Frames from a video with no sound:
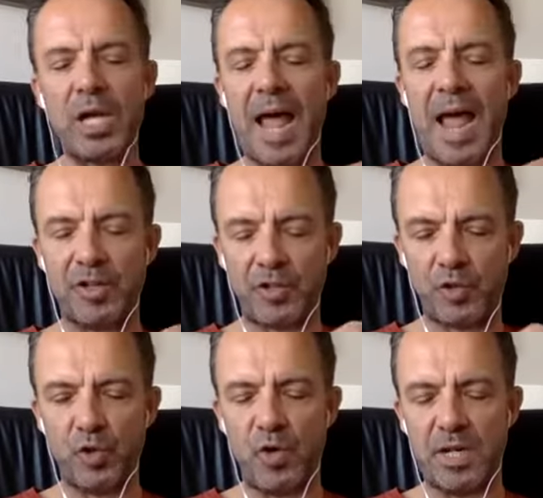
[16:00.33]
at our
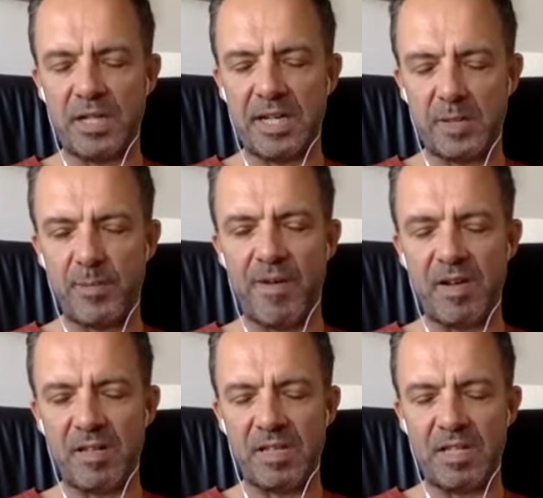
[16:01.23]
stories and
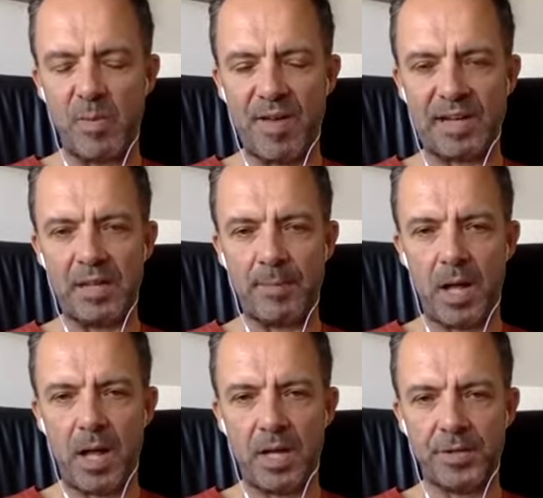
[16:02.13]
experiences that we've had in the
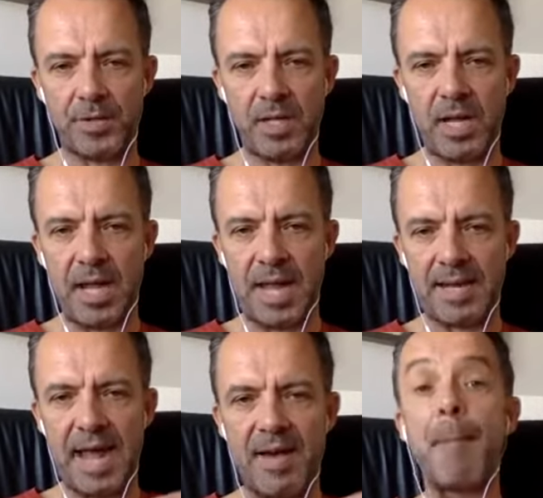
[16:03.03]
past and
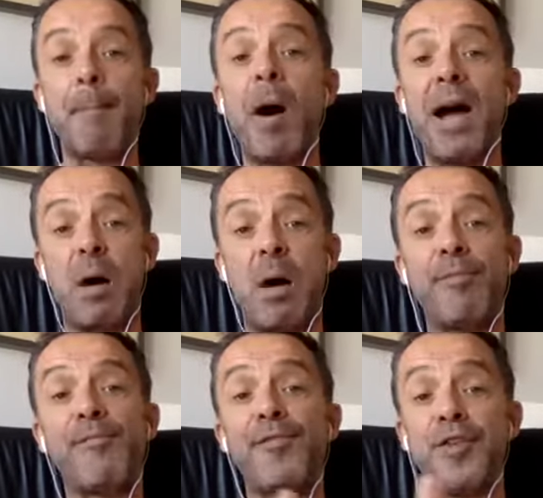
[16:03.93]
how that might help
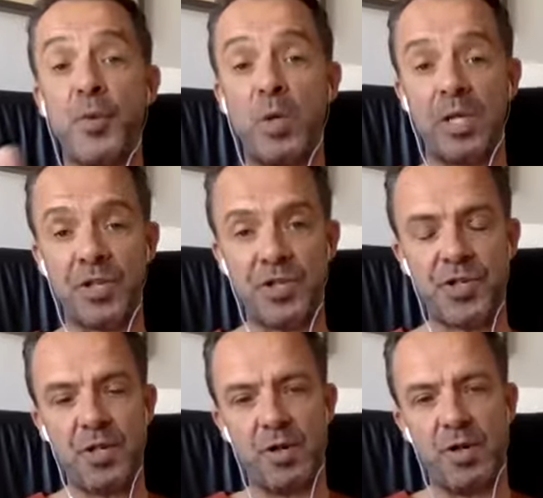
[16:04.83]
fuel us
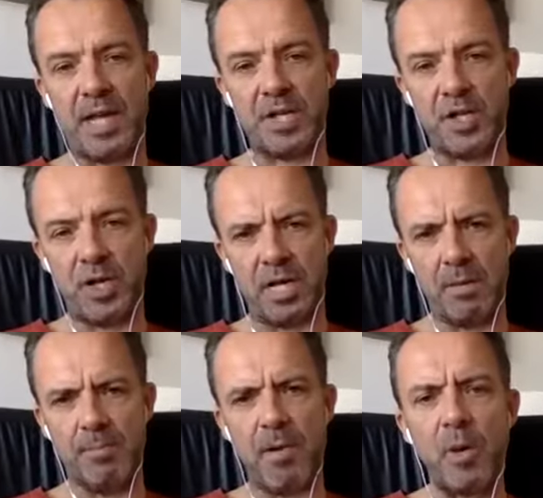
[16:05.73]
on that journey?
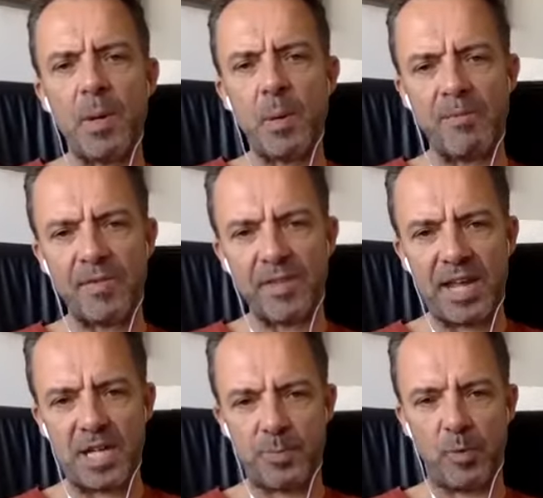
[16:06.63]
Might not be one for the
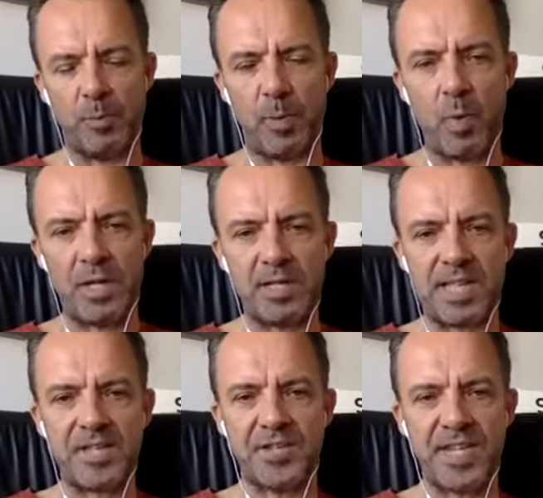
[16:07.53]
dashboard, but where does
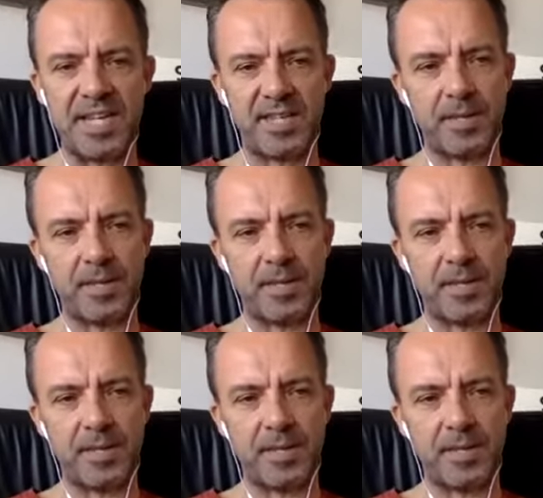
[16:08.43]
that sit?